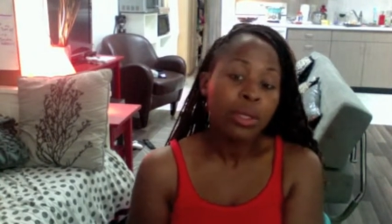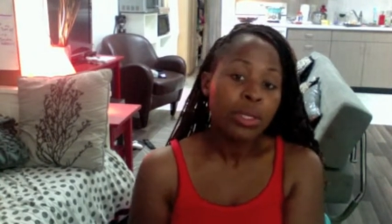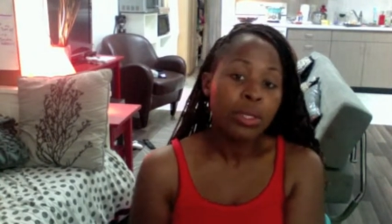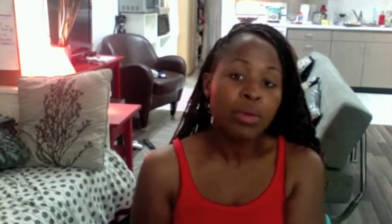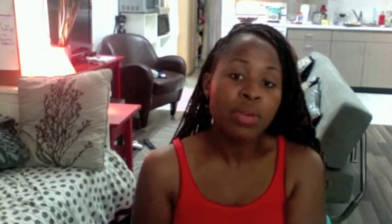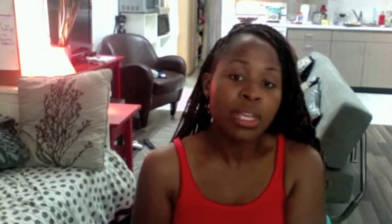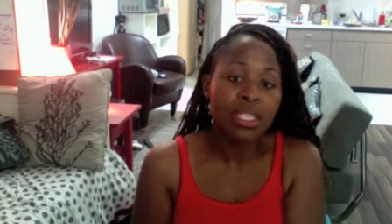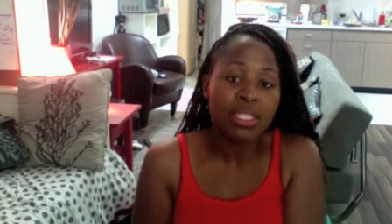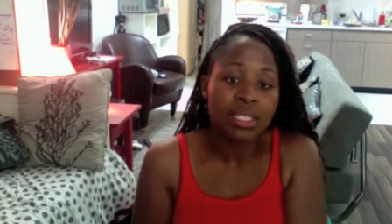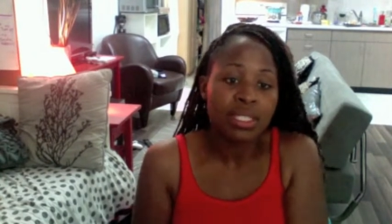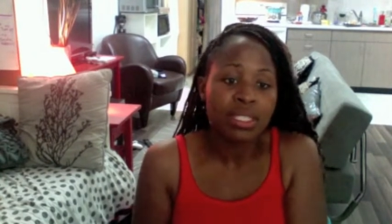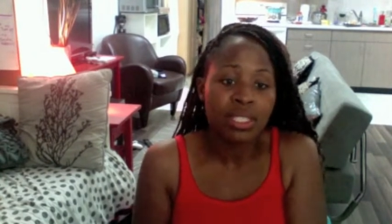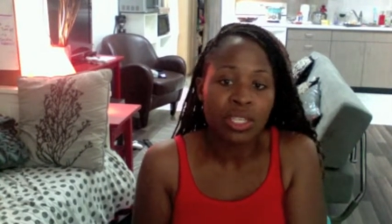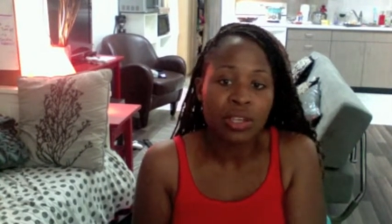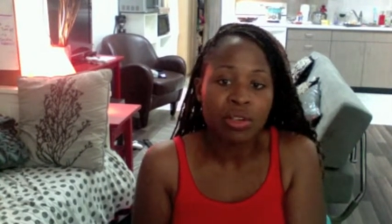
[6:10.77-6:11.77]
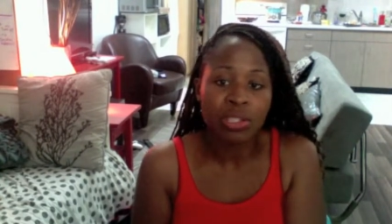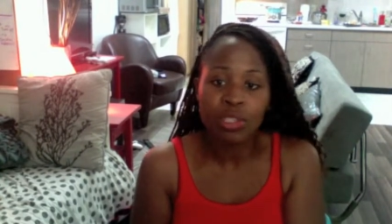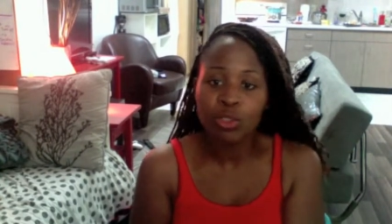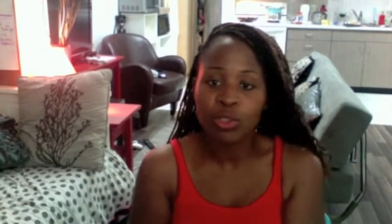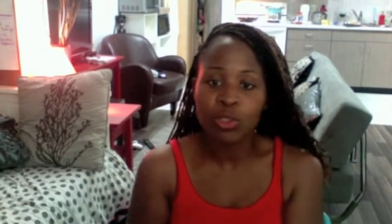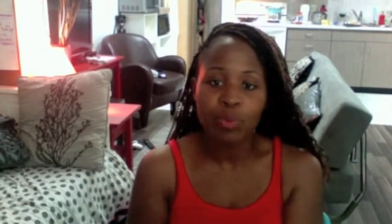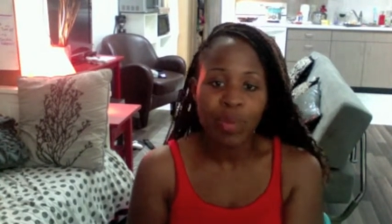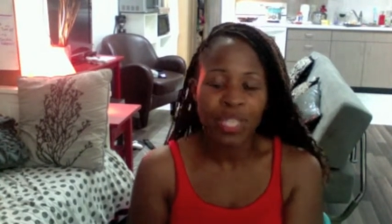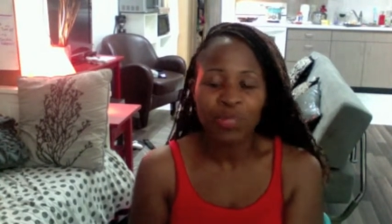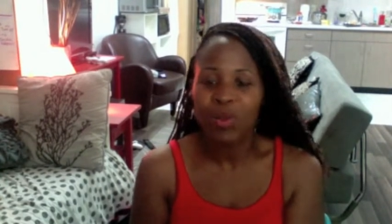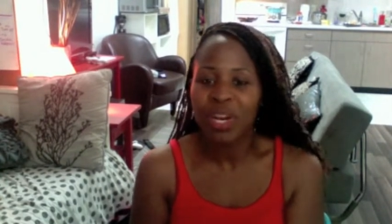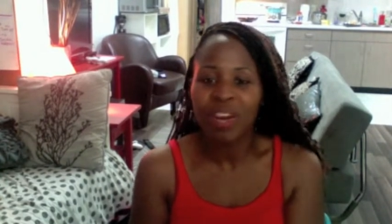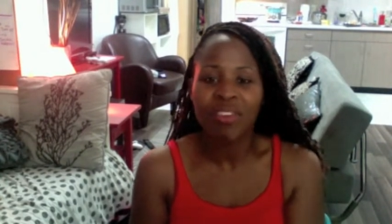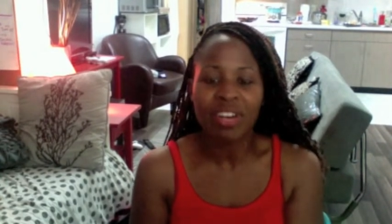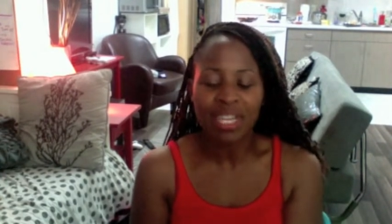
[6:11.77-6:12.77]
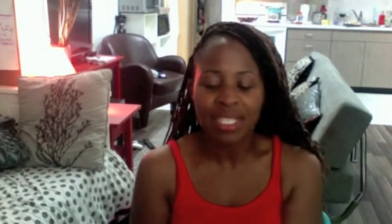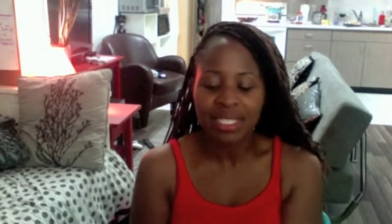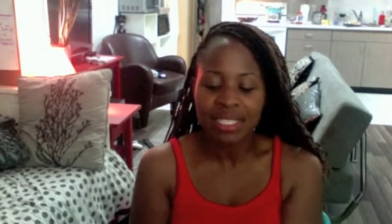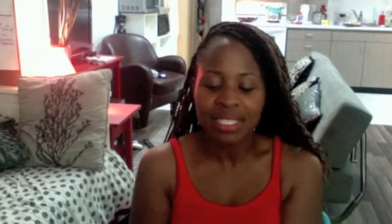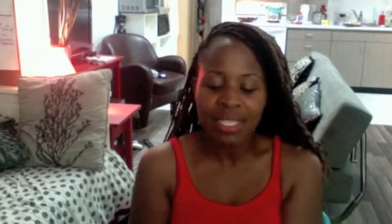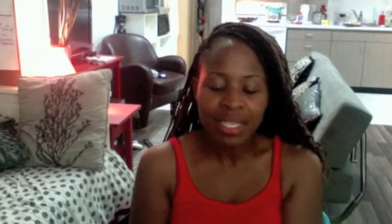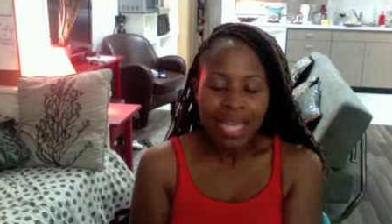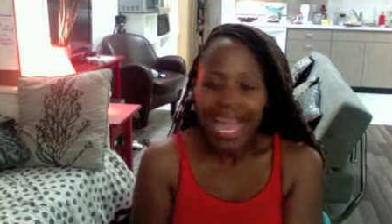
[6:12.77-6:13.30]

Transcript: You can just you know YouTube page, whatever it is.